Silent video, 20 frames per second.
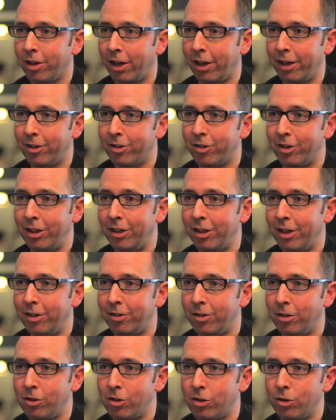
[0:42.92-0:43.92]
selling
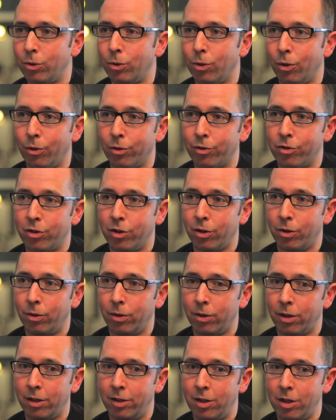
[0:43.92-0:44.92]
CDs in stores
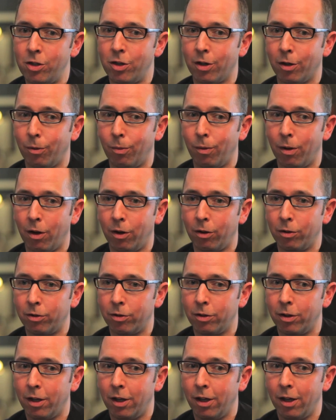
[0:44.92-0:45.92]
to a digital
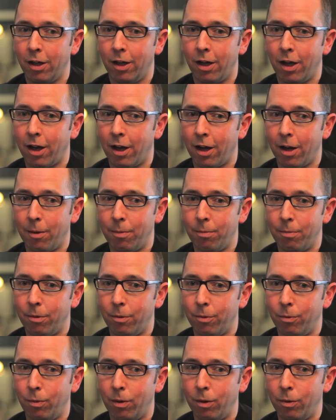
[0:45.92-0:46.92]
world
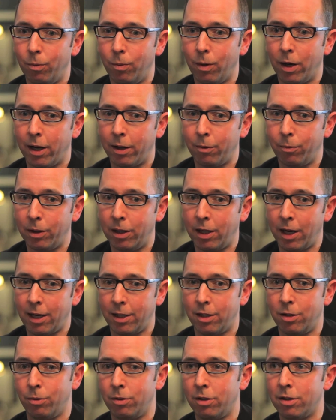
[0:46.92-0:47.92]
where we
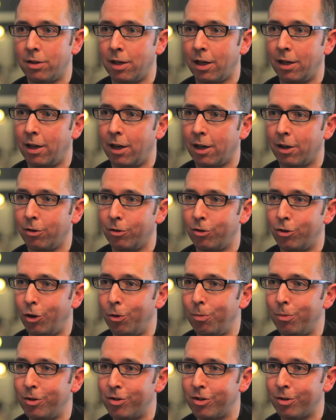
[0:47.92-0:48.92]
had to understand our
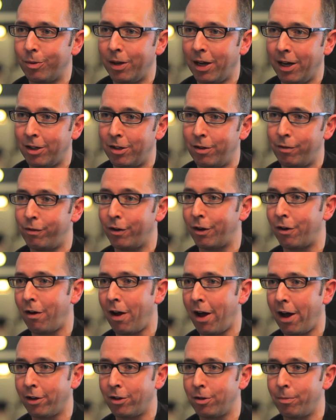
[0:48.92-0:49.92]
consumers and we had to figure
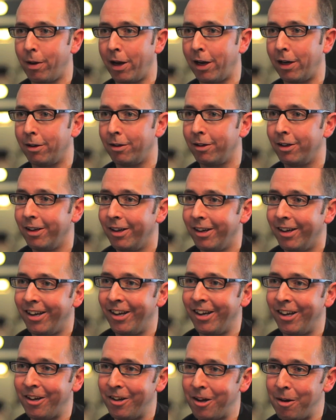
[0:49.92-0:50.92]
out how to make
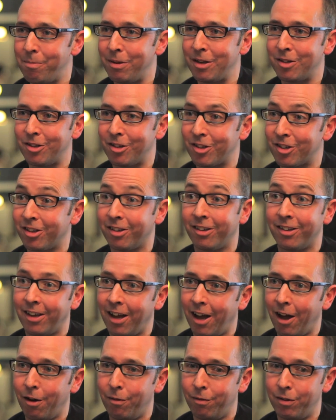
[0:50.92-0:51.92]
a business
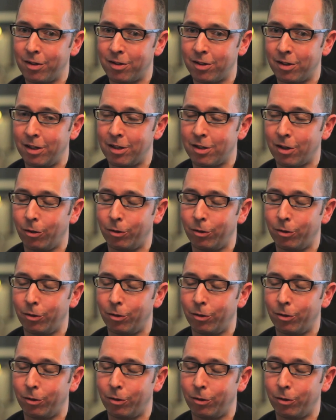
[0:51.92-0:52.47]
out of this